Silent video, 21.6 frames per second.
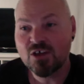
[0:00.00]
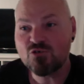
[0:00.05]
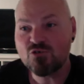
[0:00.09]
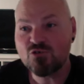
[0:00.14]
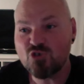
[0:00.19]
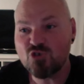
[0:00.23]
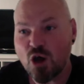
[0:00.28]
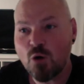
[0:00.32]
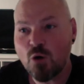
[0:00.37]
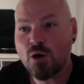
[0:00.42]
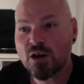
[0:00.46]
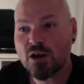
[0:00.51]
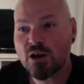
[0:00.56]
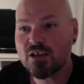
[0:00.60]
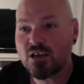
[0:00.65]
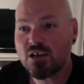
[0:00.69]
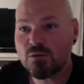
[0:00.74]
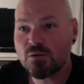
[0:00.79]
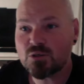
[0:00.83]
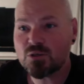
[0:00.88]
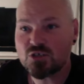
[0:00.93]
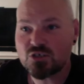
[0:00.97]
No one I
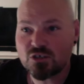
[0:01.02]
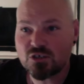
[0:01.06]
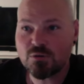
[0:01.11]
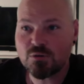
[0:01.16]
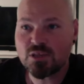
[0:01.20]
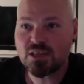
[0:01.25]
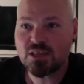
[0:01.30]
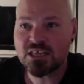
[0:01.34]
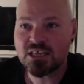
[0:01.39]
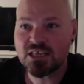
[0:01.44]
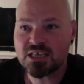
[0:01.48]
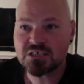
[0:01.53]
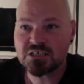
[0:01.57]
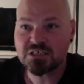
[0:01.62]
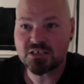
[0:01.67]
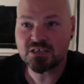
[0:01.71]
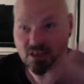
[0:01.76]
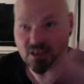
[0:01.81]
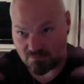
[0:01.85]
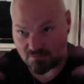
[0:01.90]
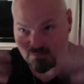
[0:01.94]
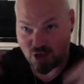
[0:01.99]
know is doing this
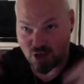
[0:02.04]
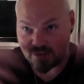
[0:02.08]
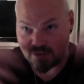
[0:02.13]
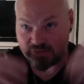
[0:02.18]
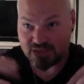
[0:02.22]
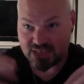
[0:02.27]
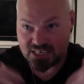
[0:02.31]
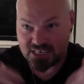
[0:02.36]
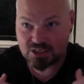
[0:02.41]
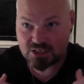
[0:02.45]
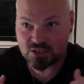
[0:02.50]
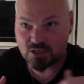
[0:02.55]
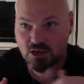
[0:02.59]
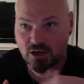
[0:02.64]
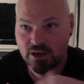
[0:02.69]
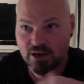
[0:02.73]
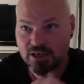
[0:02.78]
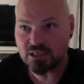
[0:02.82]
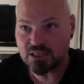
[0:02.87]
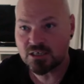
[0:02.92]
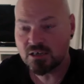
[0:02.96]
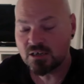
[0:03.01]
on this
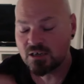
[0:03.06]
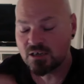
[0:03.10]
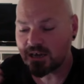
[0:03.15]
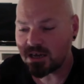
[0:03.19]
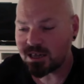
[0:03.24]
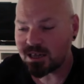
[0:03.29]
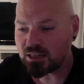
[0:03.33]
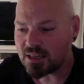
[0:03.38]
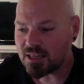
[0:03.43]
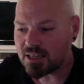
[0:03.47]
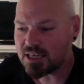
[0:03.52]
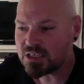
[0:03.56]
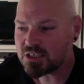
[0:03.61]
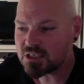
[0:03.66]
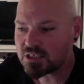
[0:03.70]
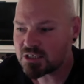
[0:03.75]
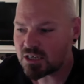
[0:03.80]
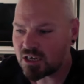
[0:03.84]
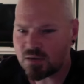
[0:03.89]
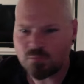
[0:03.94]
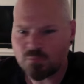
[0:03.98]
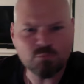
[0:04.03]
side, at least
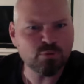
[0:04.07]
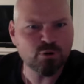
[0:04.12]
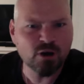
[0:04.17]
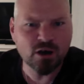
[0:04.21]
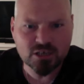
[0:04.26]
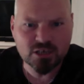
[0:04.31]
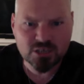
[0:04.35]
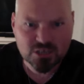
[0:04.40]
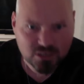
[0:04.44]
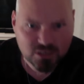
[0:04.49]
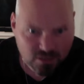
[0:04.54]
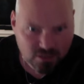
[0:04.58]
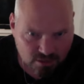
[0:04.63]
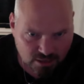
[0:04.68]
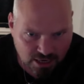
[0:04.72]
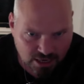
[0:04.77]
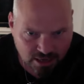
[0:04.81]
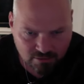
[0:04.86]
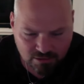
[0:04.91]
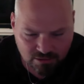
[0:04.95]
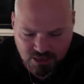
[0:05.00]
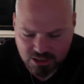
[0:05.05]
in Brighton
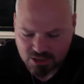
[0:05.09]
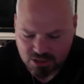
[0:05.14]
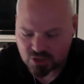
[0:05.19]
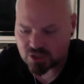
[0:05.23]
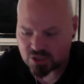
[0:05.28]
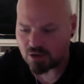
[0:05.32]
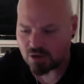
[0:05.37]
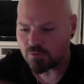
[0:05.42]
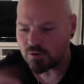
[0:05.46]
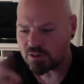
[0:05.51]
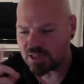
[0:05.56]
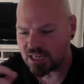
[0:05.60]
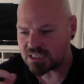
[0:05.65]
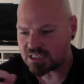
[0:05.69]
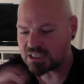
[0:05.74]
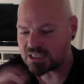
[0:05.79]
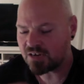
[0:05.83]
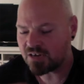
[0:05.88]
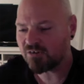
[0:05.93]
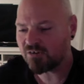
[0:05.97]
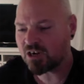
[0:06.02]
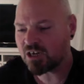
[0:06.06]
area. So let's see
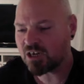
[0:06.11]
yeah. I,